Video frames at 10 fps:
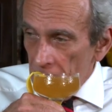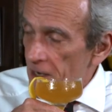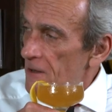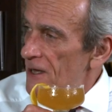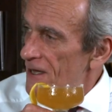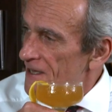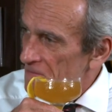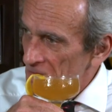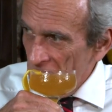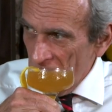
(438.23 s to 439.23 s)
And uh,
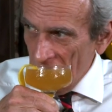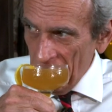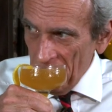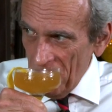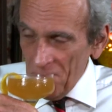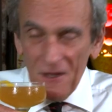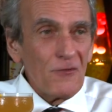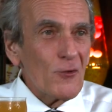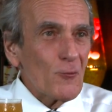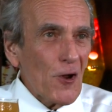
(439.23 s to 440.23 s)
I'm
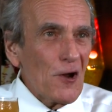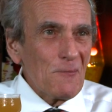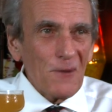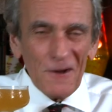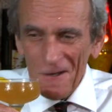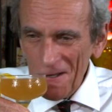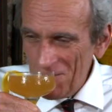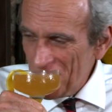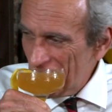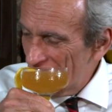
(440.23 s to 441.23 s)
getting the rum,
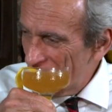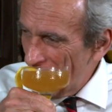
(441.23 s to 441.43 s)
believe it or